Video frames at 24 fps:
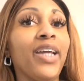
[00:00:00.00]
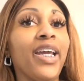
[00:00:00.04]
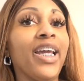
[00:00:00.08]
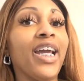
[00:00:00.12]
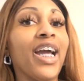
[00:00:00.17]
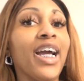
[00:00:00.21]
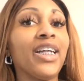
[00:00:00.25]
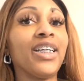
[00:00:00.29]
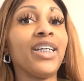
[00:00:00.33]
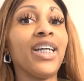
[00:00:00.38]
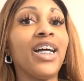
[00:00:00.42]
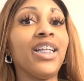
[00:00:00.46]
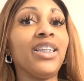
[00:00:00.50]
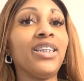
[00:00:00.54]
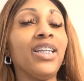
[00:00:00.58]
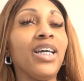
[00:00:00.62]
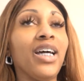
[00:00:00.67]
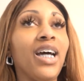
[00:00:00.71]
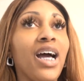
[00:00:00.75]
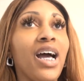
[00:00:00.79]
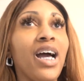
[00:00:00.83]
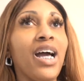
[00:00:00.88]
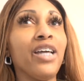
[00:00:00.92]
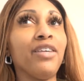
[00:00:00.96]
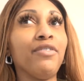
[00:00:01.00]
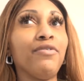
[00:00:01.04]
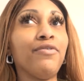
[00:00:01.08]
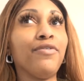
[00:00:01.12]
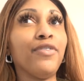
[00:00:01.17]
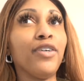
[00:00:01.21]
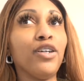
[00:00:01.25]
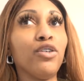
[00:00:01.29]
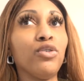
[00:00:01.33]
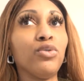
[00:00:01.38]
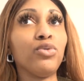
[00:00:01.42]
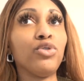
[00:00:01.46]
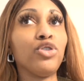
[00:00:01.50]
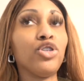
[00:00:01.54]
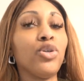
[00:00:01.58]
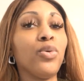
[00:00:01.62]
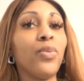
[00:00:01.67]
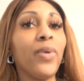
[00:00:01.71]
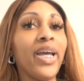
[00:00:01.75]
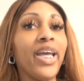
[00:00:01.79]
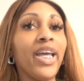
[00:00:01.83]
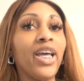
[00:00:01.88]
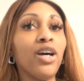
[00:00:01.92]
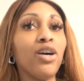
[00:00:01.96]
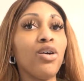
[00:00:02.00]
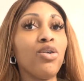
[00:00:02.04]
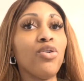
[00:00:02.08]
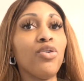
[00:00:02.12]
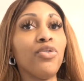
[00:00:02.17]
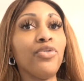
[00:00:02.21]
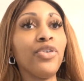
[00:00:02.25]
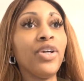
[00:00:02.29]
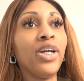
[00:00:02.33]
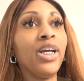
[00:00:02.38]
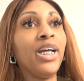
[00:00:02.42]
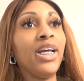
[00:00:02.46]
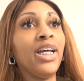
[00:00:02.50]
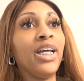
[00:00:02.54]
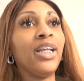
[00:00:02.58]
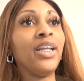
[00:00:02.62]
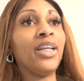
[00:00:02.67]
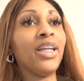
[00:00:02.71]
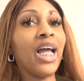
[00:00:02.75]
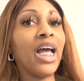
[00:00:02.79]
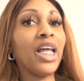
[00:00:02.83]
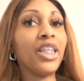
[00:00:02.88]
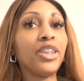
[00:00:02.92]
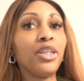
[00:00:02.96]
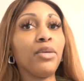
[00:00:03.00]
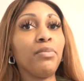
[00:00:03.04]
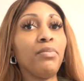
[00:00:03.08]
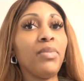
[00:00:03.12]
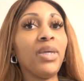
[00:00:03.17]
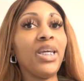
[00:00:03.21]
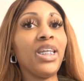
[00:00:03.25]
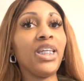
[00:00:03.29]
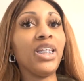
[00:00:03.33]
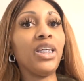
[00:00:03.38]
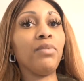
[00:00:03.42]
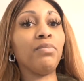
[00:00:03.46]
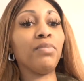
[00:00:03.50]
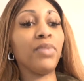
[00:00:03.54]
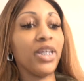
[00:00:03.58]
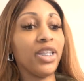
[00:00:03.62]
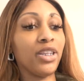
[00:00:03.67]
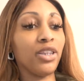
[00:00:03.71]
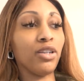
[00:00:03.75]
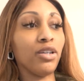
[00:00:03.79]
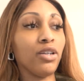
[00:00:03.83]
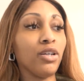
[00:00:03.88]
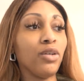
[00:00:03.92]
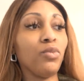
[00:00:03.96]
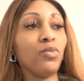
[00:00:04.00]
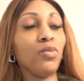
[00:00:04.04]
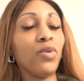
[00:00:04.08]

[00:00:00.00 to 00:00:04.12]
I got the iPhone 12, not the mini, but the